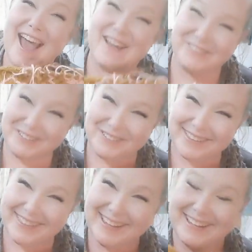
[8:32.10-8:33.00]
happy
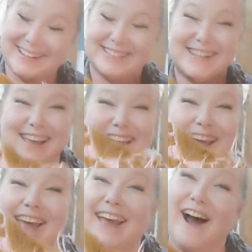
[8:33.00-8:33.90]
with this. Like,
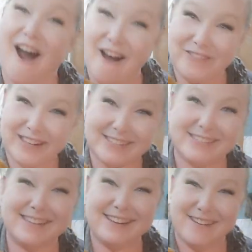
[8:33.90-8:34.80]

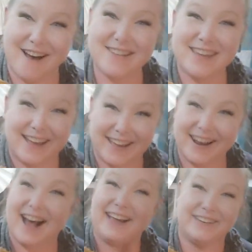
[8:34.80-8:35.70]
obviously not done.
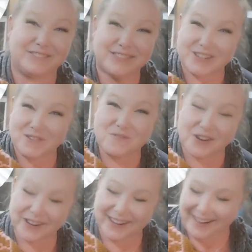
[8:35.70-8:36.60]
I am still
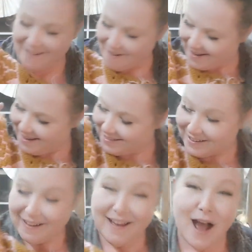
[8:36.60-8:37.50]
working on it.
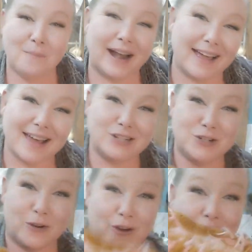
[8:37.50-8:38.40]
I mean, I guess
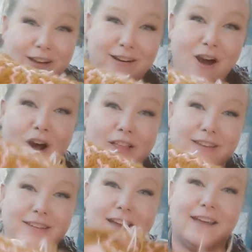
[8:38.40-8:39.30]
you could call
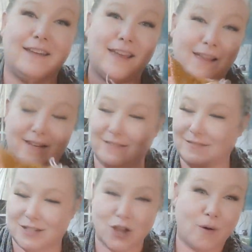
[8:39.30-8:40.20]
it done
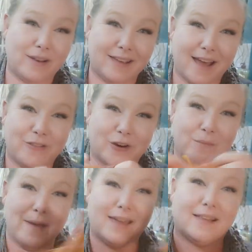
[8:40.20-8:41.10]
and sew it together
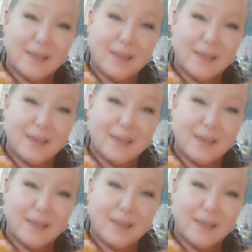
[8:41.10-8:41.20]
and make it